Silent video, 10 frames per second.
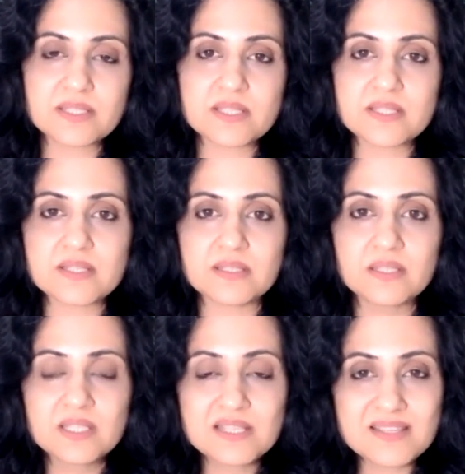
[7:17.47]
It is
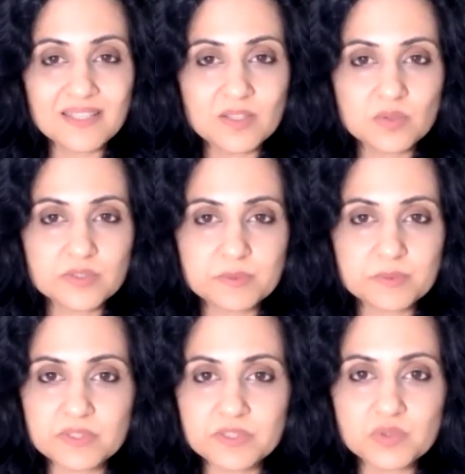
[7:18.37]
a
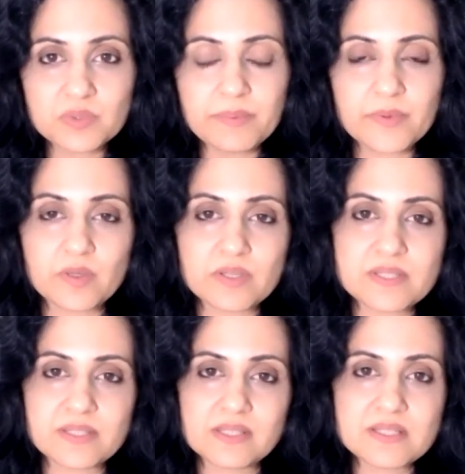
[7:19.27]
psycho-spiritual
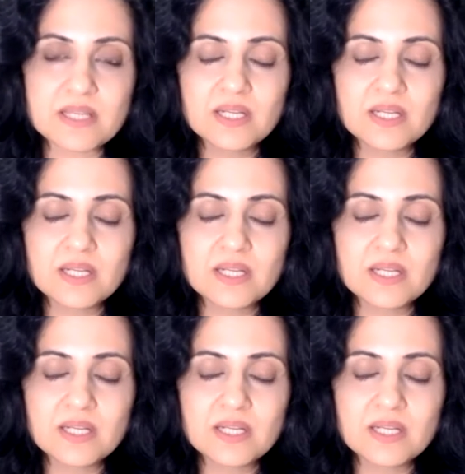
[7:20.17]
process.